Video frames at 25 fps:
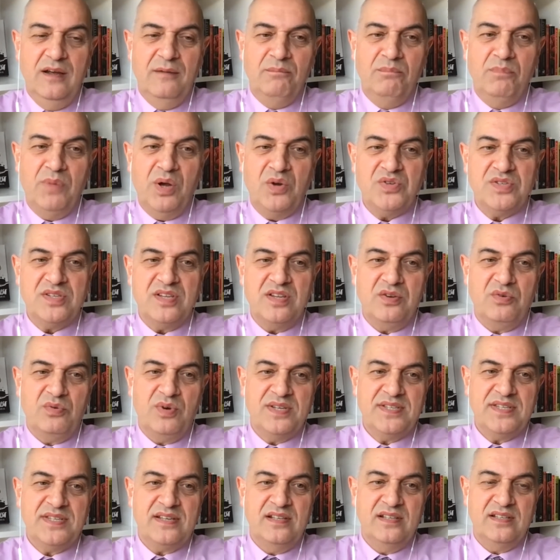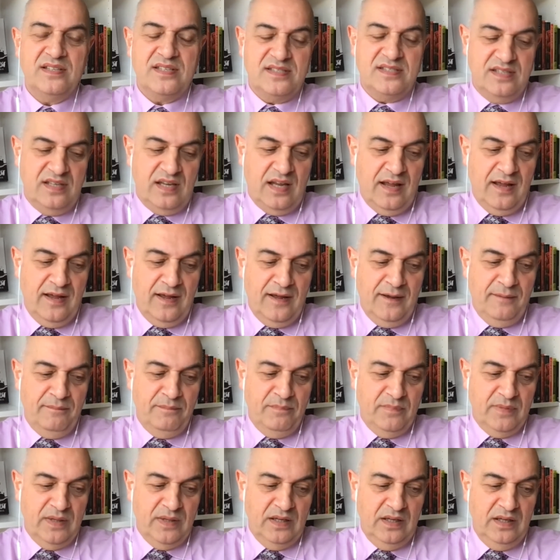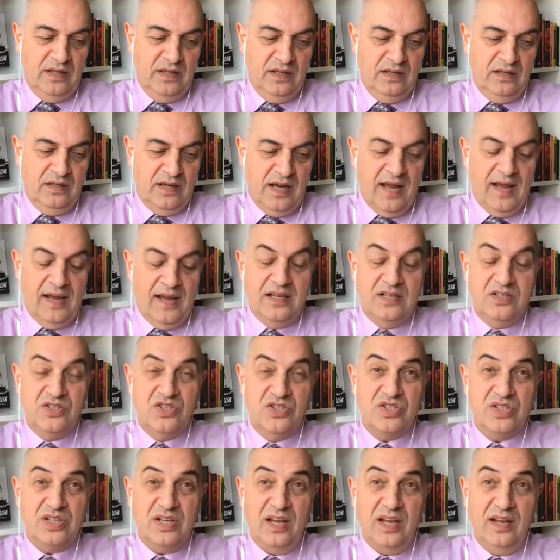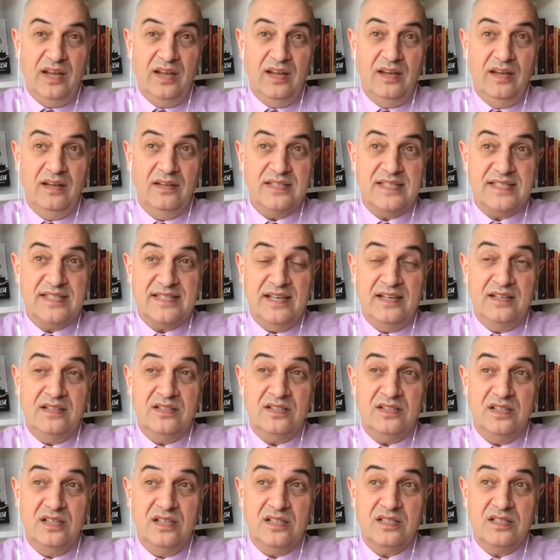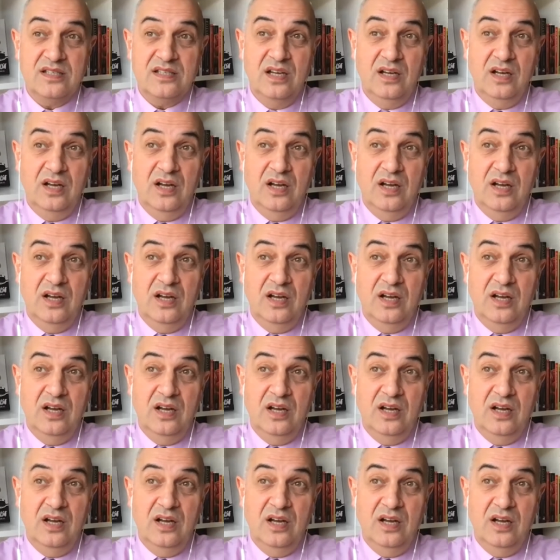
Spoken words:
Most of the residents in aged care centres